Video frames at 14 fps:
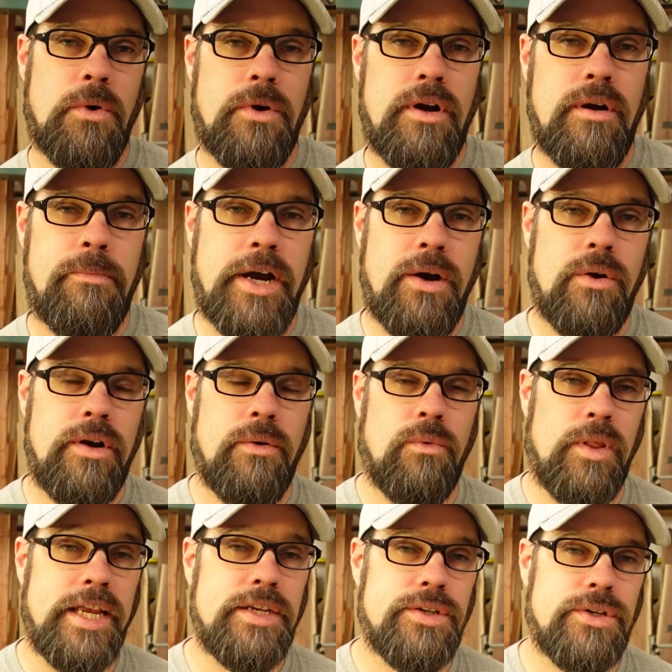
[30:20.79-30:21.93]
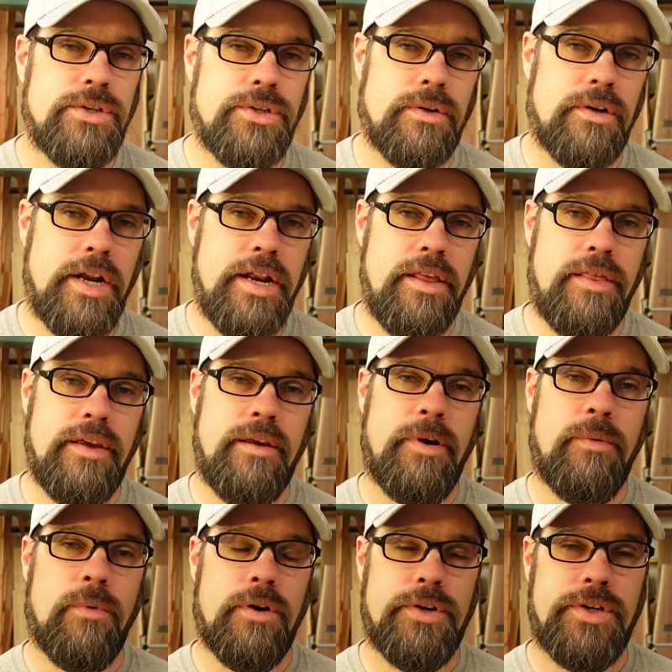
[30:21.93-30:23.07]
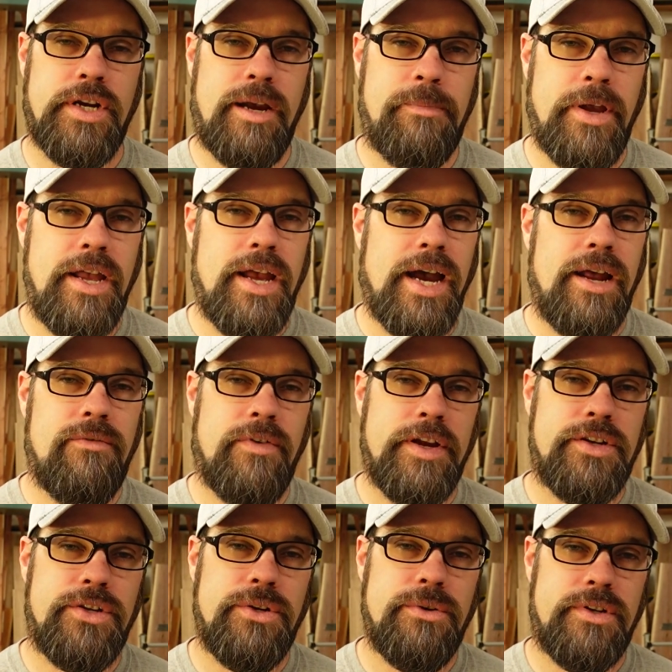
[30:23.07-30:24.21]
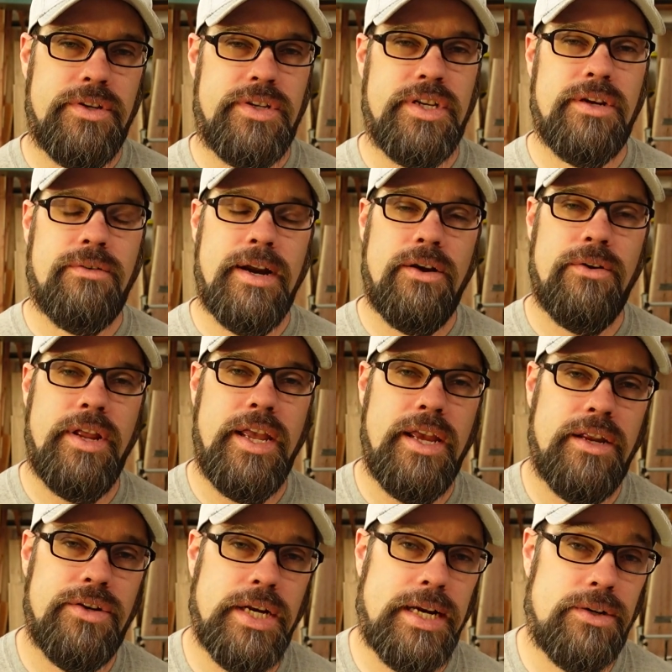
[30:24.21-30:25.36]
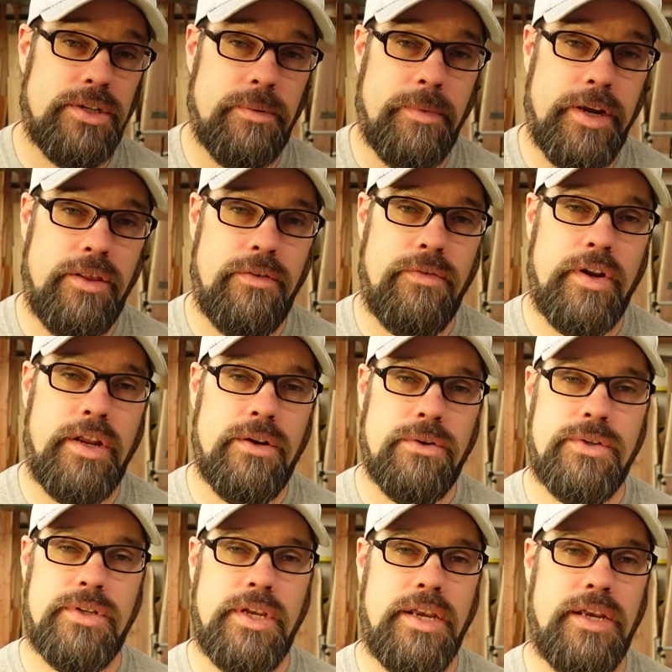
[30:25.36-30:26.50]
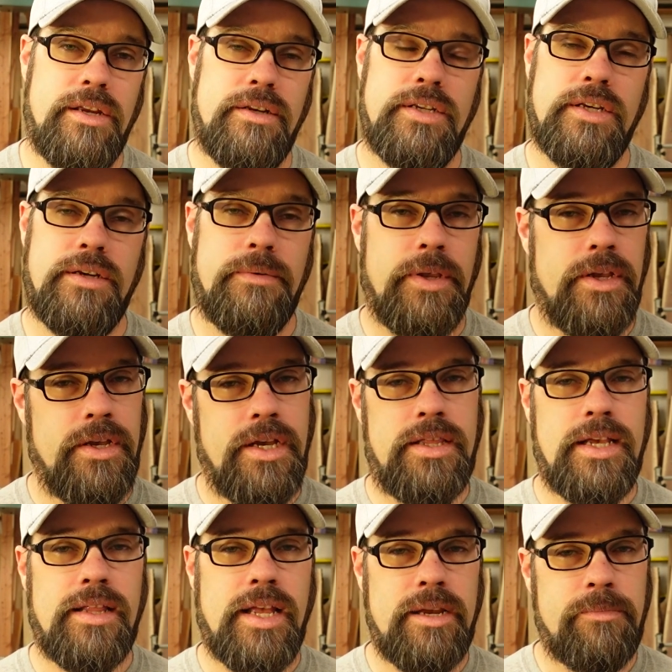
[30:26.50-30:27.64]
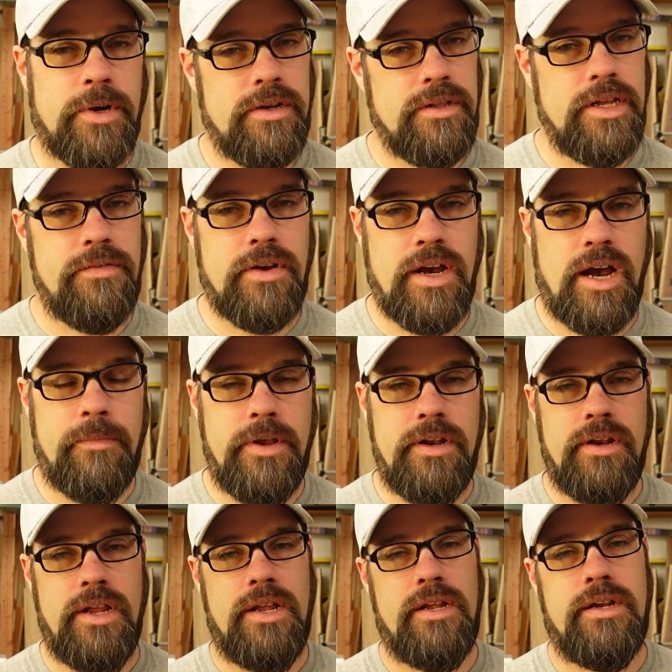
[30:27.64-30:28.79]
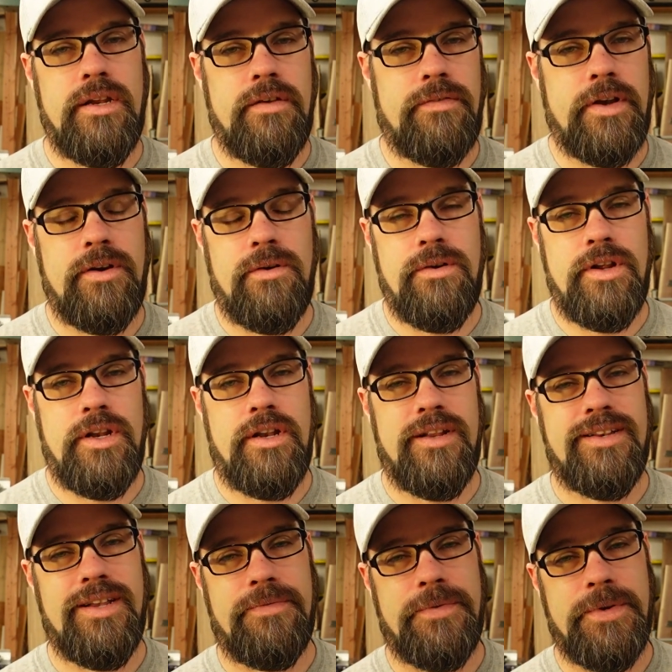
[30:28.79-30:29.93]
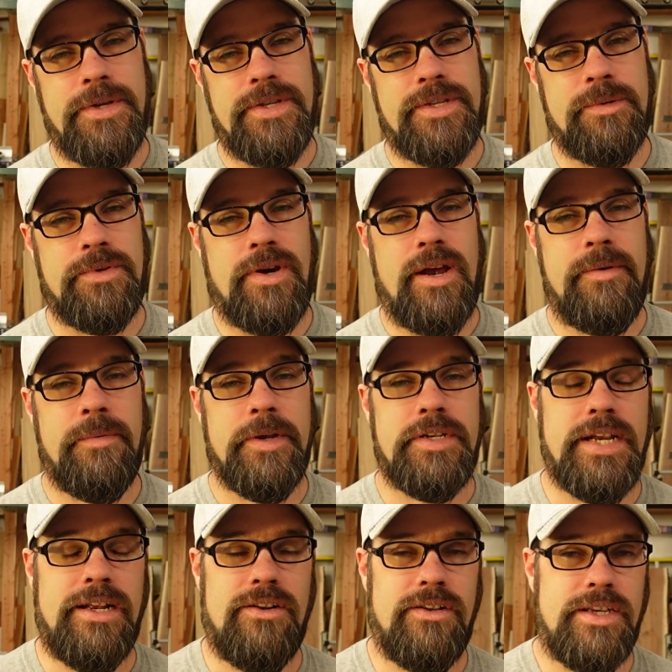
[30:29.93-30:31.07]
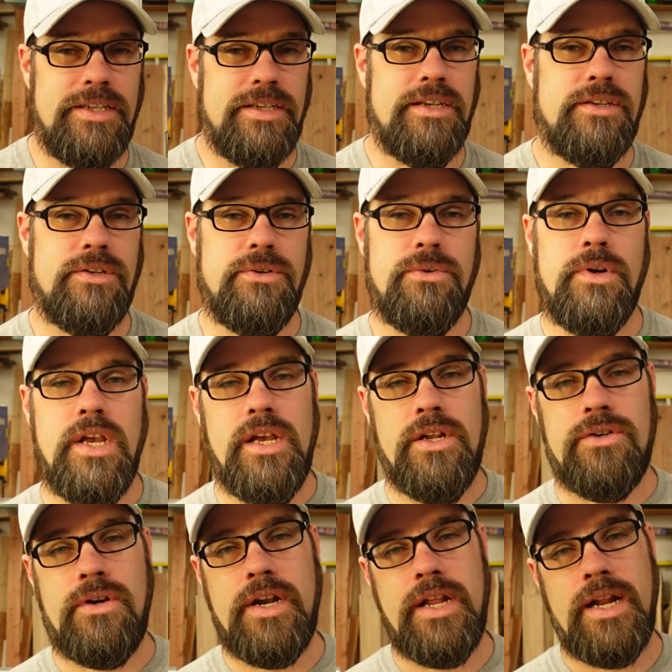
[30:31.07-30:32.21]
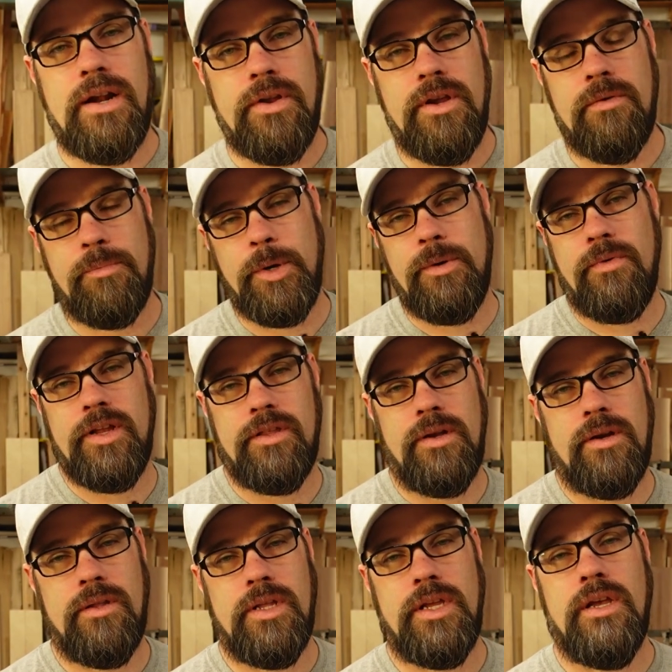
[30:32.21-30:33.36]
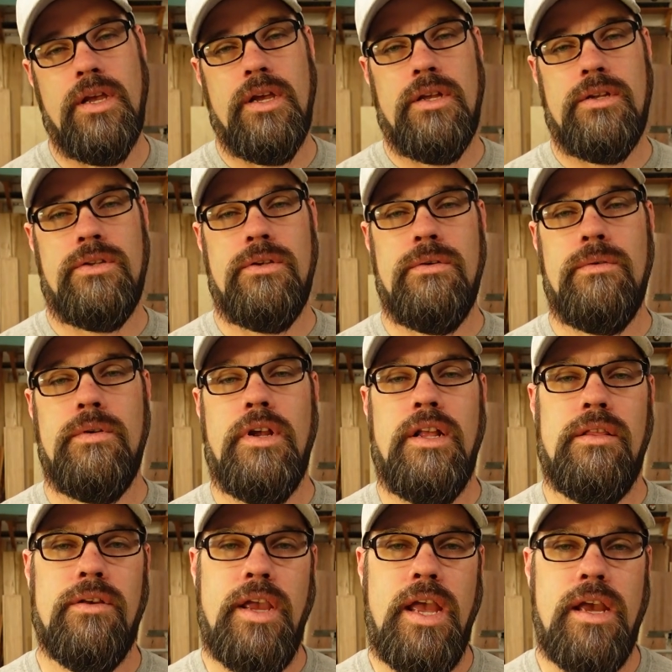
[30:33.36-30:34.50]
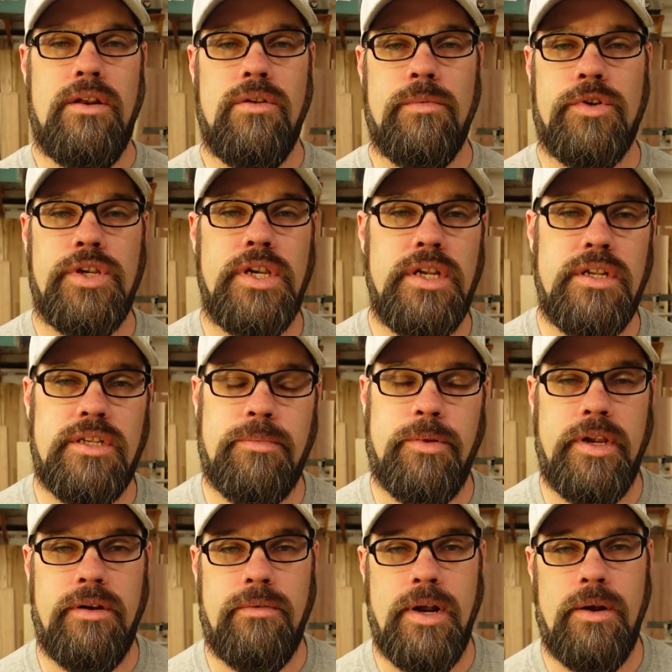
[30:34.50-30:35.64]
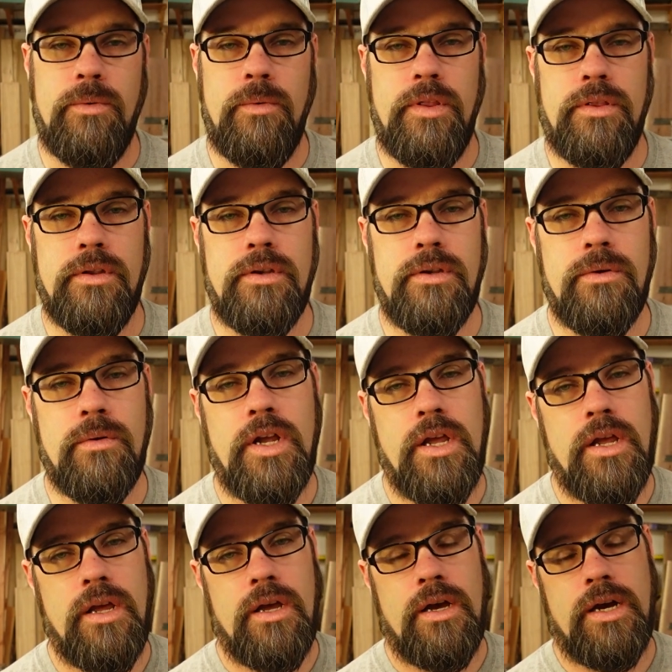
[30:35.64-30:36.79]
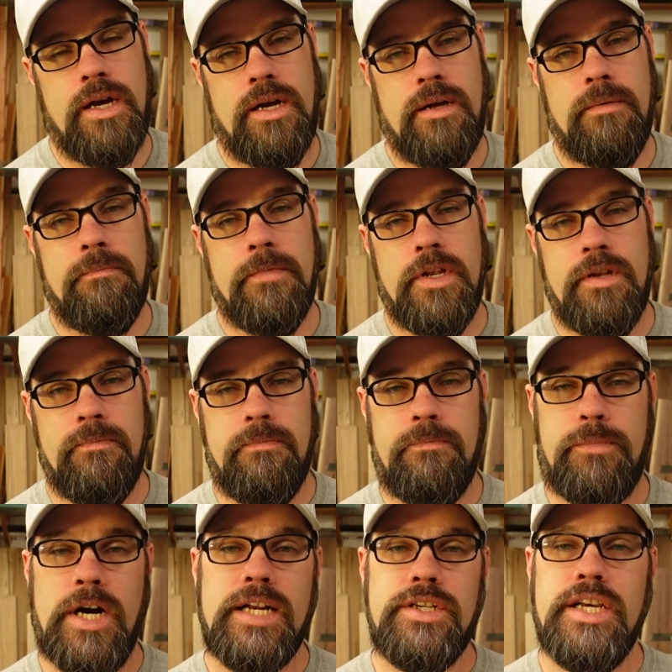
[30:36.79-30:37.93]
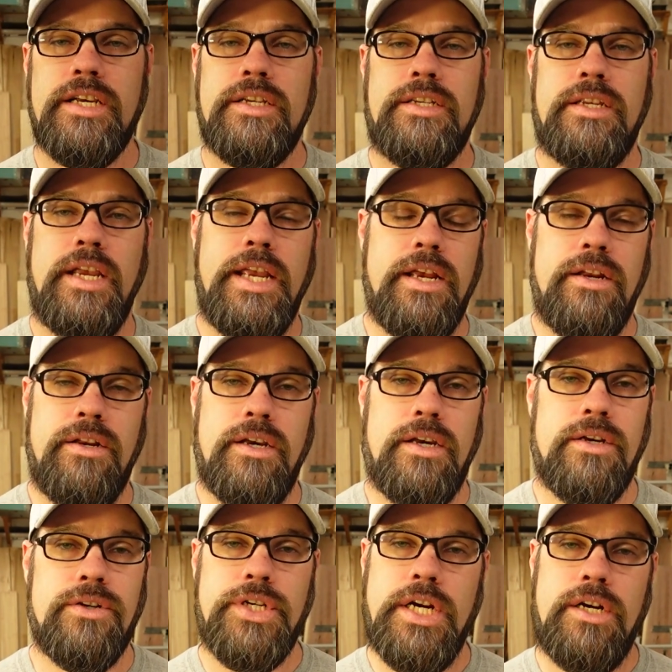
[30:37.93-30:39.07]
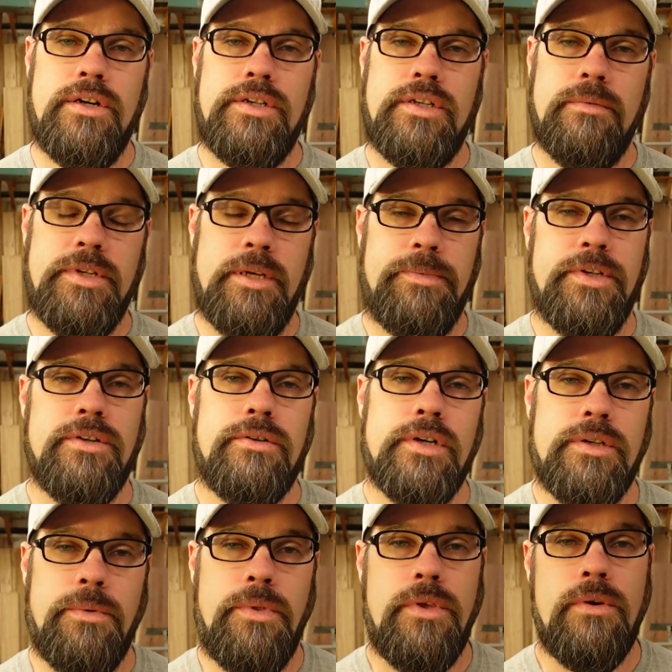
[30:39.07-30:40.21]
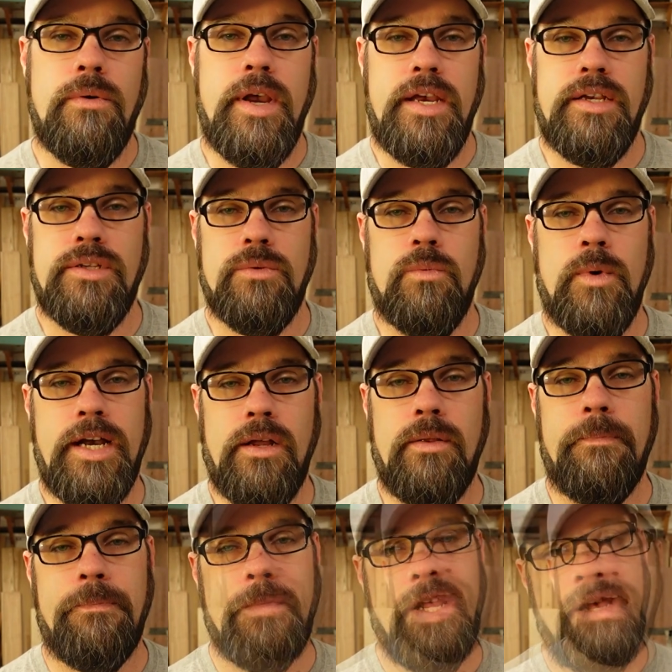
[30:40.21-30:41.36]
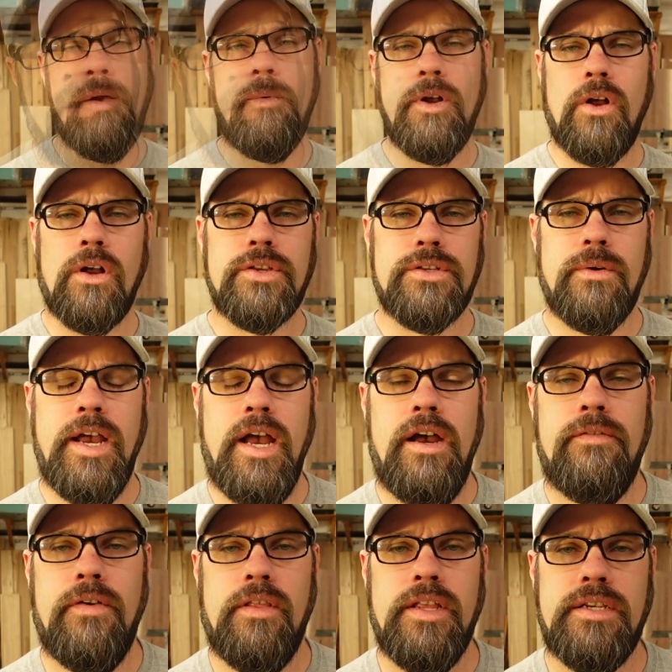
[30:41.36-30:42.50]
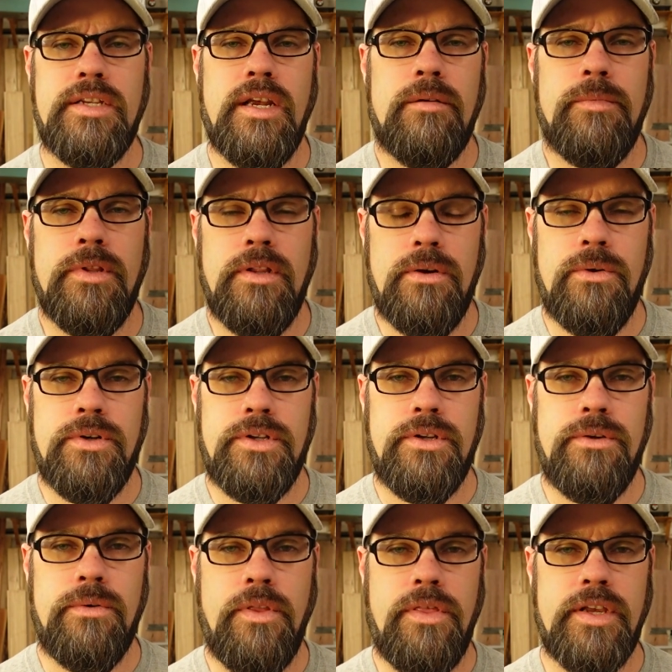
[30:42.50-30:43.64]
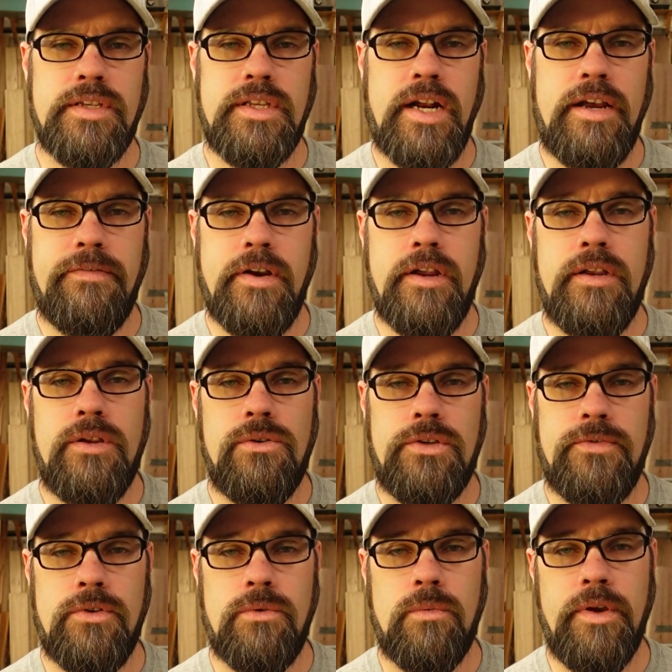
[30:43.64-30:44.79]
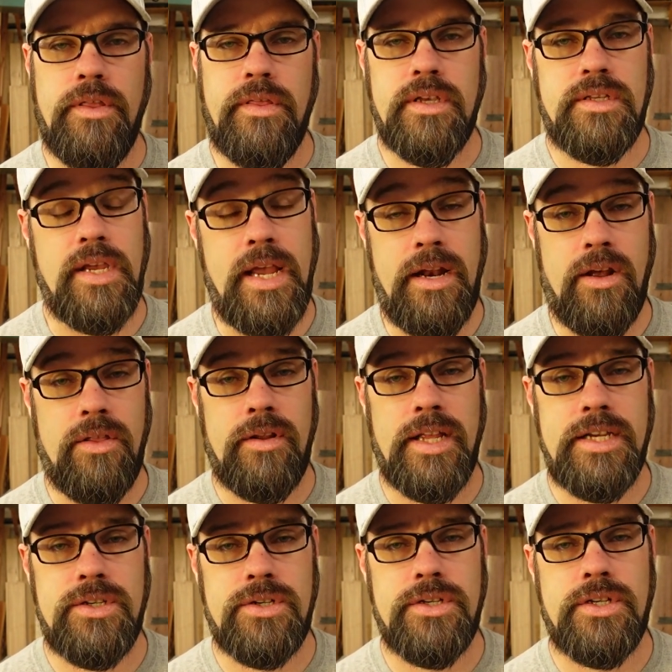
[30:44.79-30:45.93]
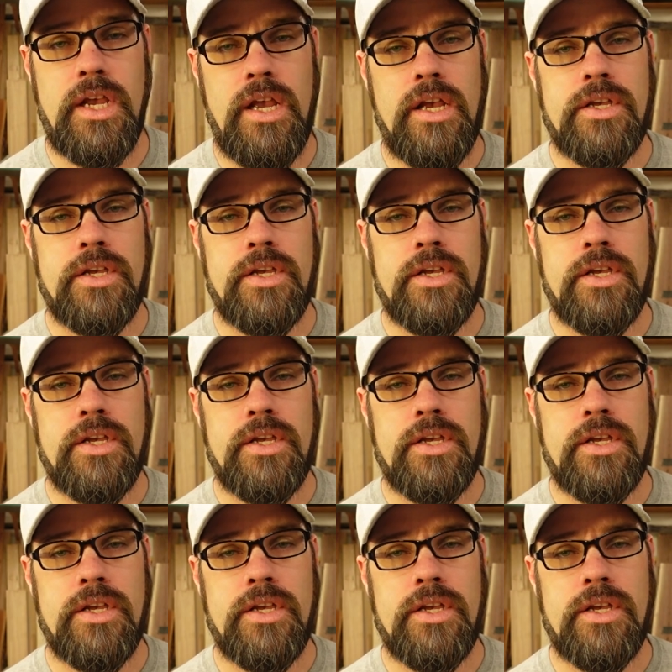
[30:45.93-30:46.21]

more about lasers or anything in my workshop, I'd invite you to stick around and check out some of my other videos and uh, hit that like button, leave a comment, and if I earned it, definitely subscribe to my channel as I do try to get out here pretty regularly to look at new machines, play around with new uh, projects and uh, share some tips and tricks with you as well. I will also have links down below to things that I find useful with this and other lasers.